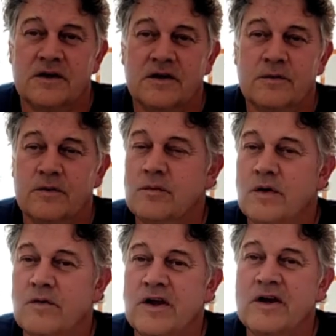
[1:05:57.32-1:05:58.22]
Now, we
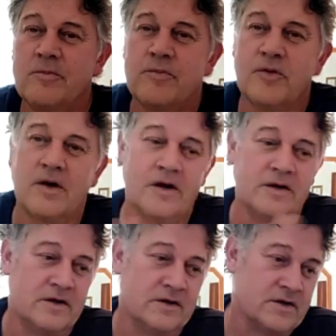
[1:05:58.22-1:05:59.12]
were very polite,
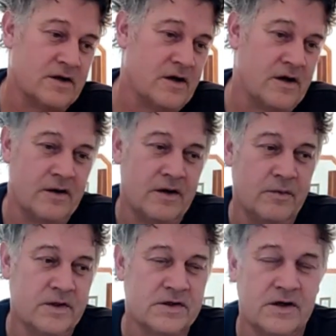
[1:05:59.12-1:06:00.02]
asked the guy, okay,
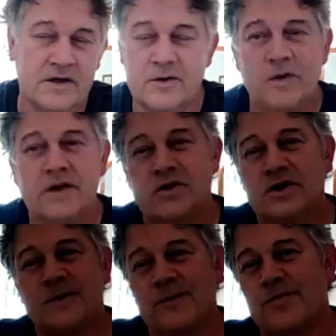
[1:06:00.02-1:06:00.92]
which side you want
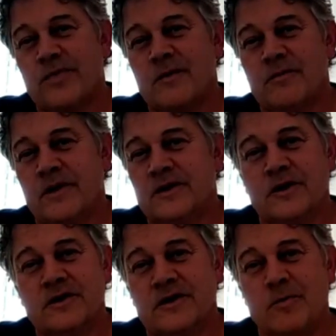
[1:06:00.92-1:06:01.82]
it, but
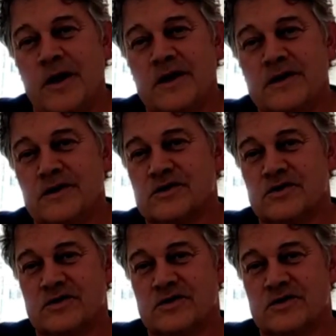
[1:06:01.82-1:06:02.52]
not the black nurses.